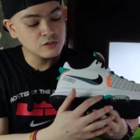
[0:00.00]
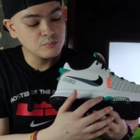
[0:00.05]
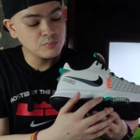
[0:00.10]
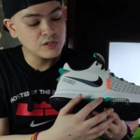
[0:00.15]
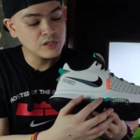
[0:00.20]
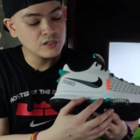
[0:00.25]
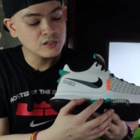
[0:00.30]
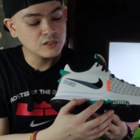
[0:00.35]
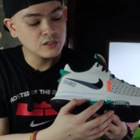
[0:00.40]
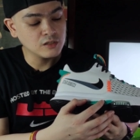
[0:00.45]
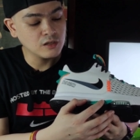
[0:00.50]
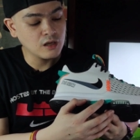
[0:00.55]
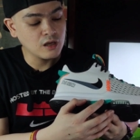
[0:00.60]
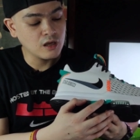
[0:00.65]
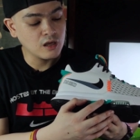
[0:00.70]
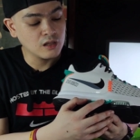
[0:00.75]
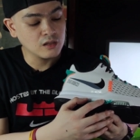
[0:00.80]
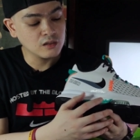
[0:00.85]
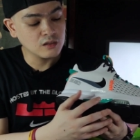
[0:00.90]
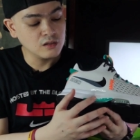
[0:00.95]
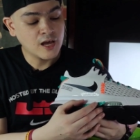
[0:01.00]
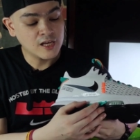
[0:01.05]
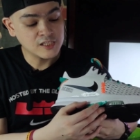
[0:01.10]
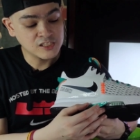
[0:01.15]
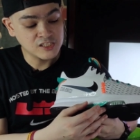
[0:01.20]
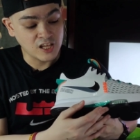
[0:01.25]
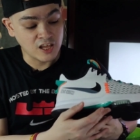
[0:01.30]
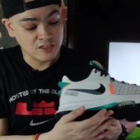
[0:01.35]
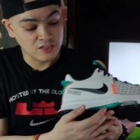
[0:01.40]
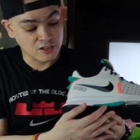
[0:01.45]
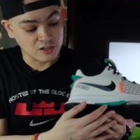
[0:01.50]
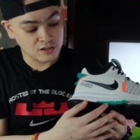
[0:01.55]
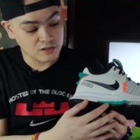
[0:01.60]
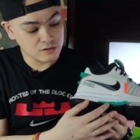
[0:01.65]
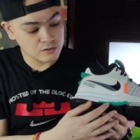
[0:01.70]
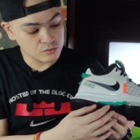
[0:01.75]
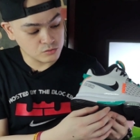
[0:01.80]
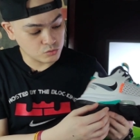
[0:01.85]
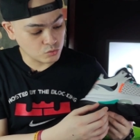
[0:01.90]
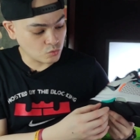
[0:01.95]
stability and aesthetic.
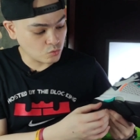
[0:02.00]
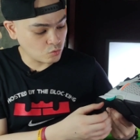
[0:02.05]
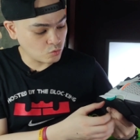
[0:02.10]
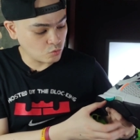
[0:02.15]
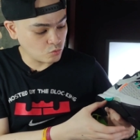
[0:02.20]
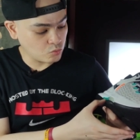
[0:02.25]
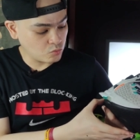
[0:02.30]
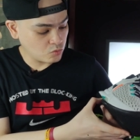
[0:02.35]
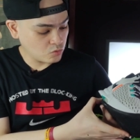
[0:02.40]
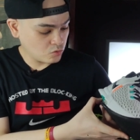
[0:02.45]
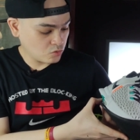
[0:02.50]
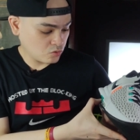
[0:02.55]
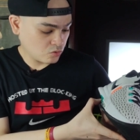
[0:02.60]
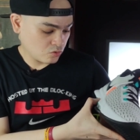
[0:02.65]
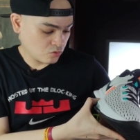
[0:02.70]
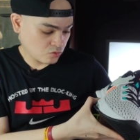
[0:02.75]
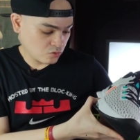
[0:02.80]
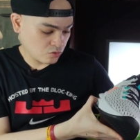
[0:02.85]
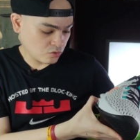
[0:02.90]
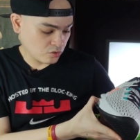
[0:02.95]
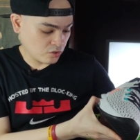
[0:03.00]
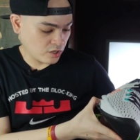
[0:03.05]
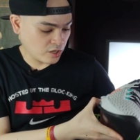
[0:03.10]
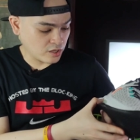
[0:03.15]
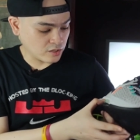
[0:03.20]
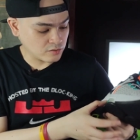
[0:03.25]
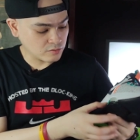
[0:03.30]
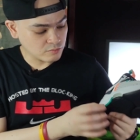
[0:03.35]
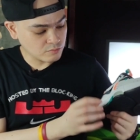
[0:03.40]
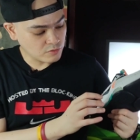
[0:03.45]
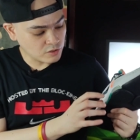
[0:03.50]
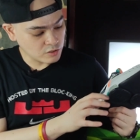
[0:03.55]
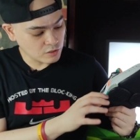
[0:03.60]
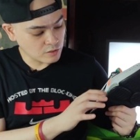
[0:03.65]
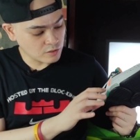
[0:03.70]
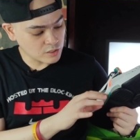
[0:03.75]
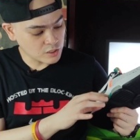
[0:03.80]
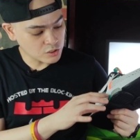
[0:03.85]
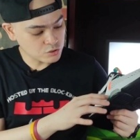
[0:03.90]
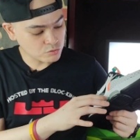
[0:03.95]
So, ayan, may
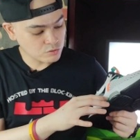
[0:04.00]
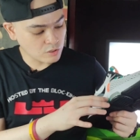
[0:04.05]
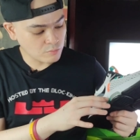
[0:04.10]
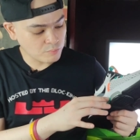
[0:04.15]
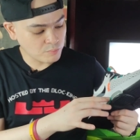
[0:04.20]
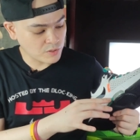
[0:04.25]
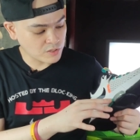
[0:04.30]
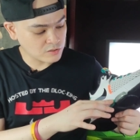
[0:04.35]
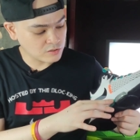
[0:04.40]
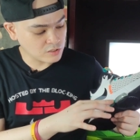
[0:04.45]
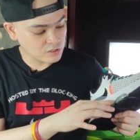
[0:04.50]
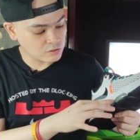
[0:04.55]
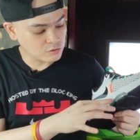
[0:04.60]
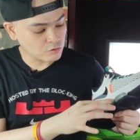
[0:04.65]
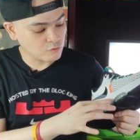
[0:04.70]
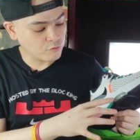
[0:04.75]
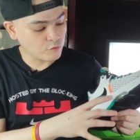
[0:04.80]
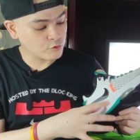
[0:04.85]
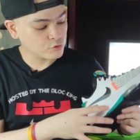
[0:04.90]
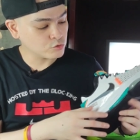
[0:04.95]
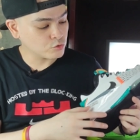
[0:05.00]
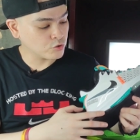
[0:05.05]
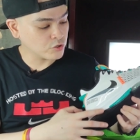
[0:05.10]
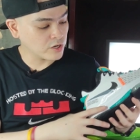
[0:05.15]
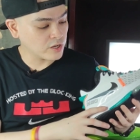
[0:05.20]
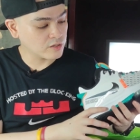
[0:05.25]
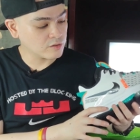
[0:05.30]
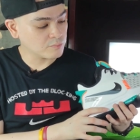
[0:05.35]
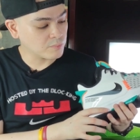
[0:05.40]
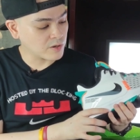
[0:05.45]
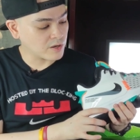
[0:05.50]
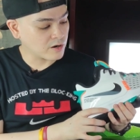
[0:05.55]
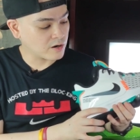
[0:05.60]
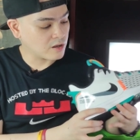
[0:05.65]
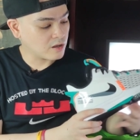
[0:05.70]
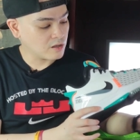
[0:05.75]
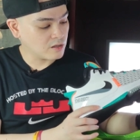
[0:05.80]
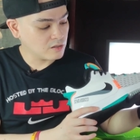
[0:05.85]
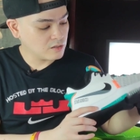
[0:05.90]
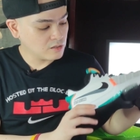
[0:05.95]
additional plate dito for sure yan,
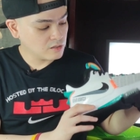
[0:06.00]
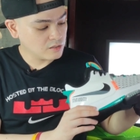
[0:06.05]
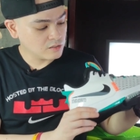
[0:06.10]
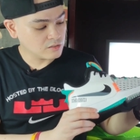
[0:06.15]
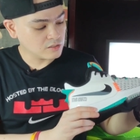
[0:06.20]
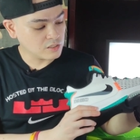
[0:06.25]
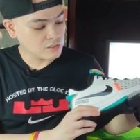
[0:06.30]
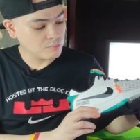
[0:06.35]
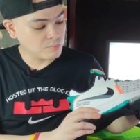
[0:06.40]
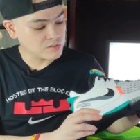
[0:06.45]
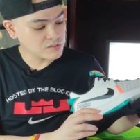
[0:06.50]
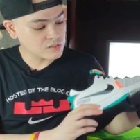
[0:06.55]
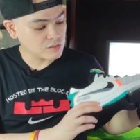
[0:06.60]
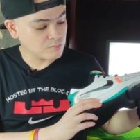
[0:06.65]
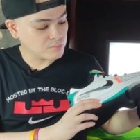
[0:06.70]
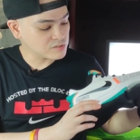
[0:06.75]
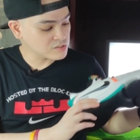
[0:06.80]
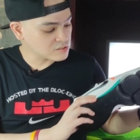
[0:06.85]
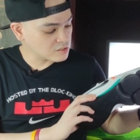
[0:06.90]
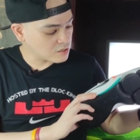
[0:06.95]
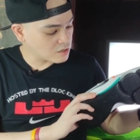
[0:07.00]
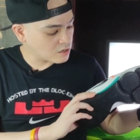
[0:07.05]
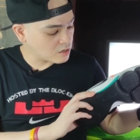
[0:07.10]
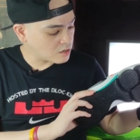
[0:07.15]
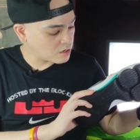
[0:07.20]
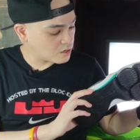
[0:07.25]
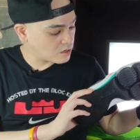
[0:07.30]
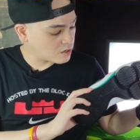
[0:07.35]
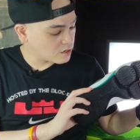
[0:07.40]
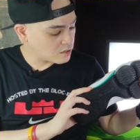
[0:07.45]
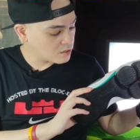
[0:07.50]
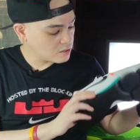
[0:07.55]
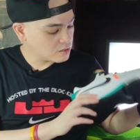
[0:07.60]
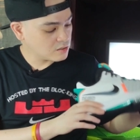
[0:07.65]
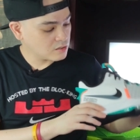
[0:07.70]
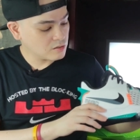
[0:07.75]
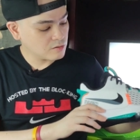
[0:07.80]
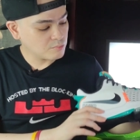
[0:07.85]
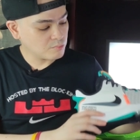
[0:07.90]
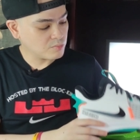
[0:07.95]
para hindi basta-basta
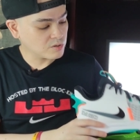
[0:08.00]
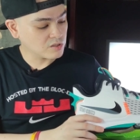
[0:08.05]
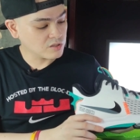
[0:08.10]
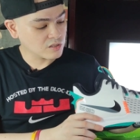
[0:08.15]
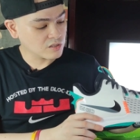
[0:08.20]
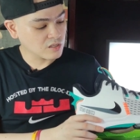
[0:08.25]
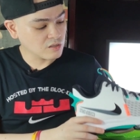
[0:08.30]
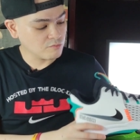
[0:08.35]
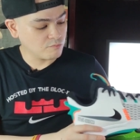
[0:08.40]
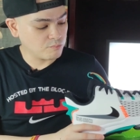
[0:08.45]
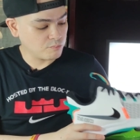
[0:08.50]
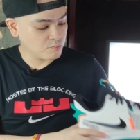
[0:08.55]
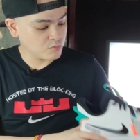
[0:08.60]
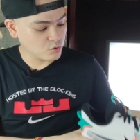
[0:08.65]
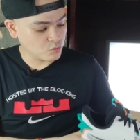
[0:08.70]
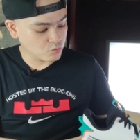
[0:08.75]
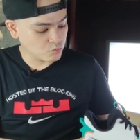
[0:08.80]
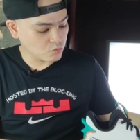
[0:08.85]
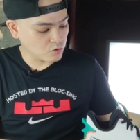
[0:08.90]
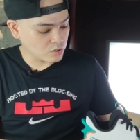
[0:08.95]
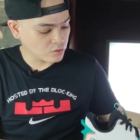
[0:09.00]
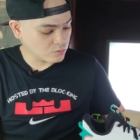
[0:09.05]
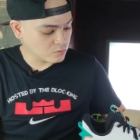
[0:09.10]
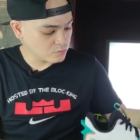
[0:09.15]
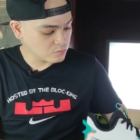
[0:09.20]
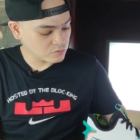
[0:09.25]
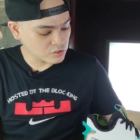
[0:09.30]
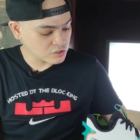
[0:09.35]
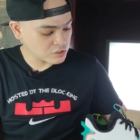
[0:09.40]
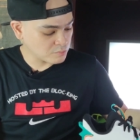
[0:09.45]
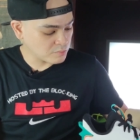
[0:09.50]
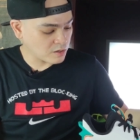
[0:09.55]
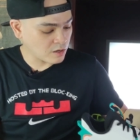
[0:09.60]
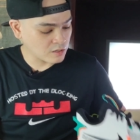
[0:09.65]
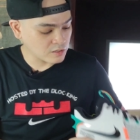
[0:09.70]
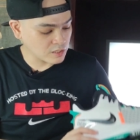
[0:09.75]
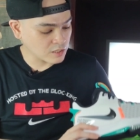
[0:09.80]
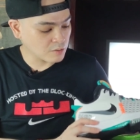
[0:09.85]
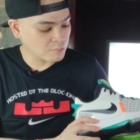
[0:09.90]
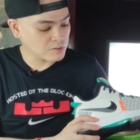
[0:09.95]
mag-give yung ano, hindi, siya
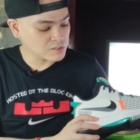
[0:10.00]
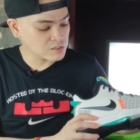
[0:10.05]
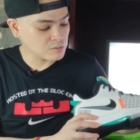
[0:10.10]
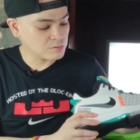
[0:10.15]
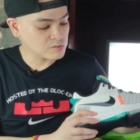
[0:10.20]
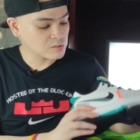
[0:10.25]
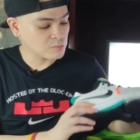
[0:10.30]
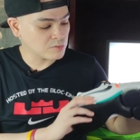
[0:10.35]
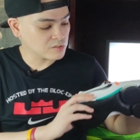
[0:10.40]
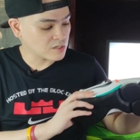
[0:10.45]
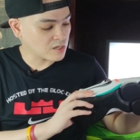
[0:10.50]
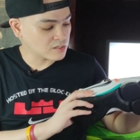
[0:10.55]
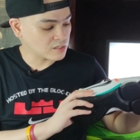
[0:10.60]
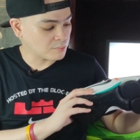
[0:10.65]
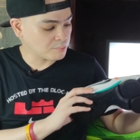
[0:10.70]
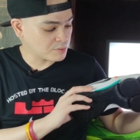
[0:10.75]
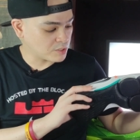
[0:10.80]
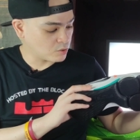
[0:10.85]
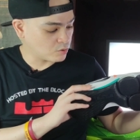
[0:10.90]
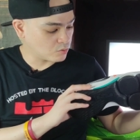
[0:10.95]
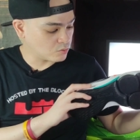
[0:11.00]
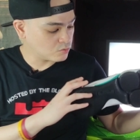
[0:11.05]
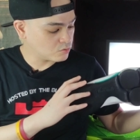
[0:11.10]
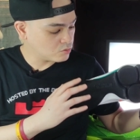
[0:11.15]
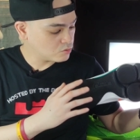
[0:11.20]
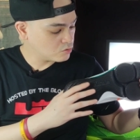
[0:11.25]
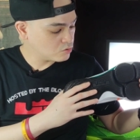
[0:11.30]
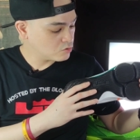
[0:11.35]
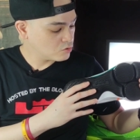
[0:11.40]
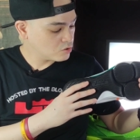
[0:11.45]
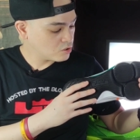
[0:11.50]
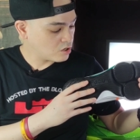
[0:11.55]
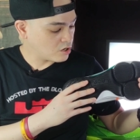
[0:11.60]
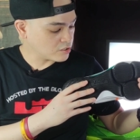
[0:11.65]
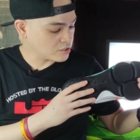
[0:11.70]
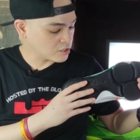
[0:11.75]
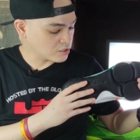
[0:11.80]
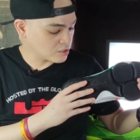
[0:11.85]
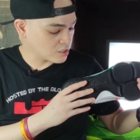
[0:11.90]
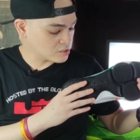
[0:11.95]
ma hindi ka basta-basta matatapilok.
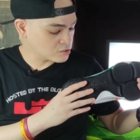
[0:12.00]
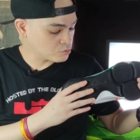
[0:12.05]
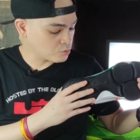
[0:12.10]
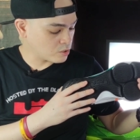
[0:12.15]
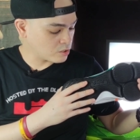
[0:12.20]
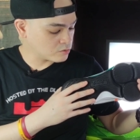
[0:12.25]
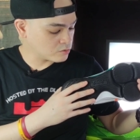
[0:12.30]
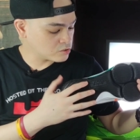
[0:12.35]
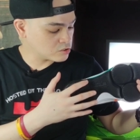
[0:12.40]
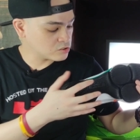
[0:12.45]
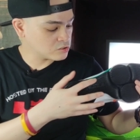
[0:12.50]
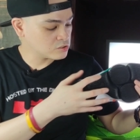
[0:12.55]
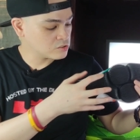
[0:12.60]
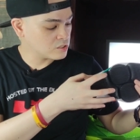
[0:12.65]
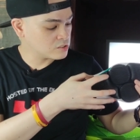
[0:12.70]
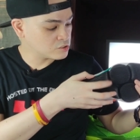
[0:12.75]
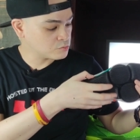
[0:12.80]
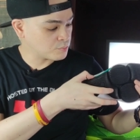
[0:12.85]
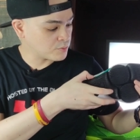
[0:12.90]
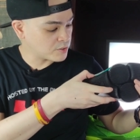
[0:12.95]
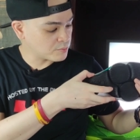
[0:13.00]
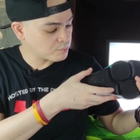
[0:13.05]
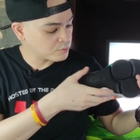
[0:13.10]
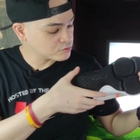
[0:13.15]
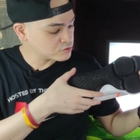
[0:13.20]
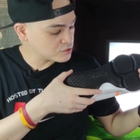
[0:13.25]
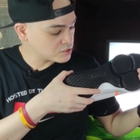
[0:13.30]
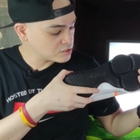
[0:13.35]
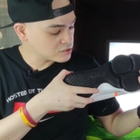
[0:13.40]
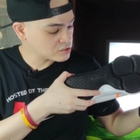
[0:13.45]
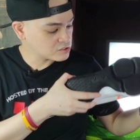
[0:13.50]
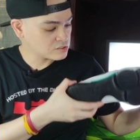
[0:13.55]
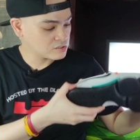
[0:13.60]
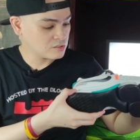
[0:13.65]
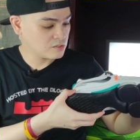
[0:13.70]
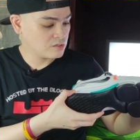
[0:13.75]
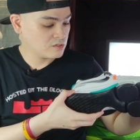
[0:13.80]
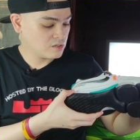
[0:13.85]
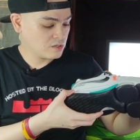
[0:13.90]
I think that's what its, its purpose is.